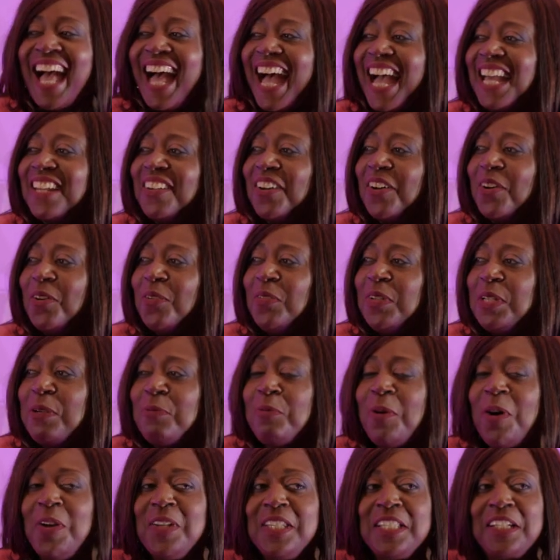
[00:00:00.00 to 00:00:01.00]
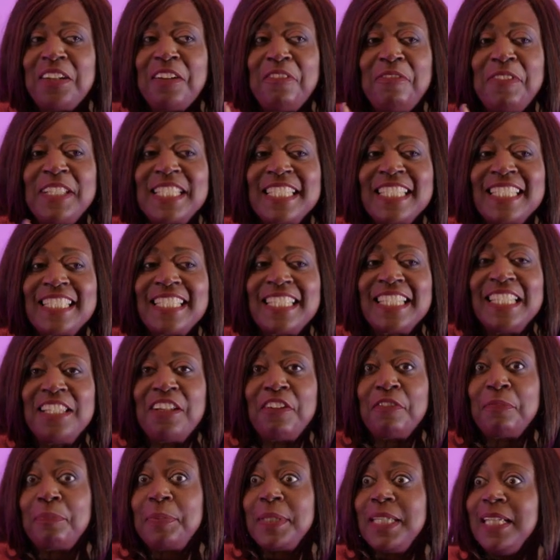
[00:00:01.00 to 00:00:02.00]
I not only won the coveted tin
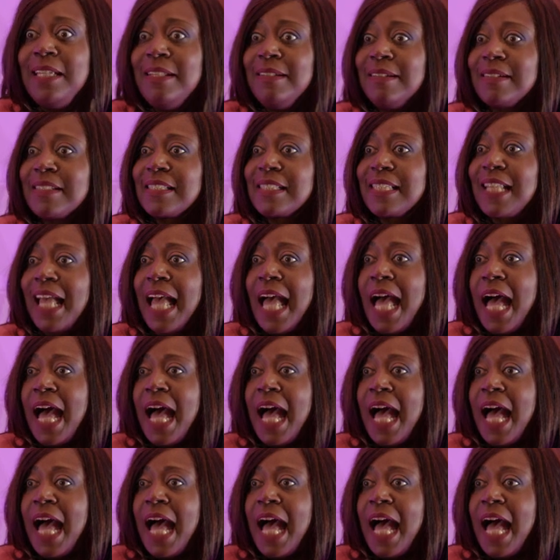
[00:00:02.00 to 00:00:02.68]
of peanuts,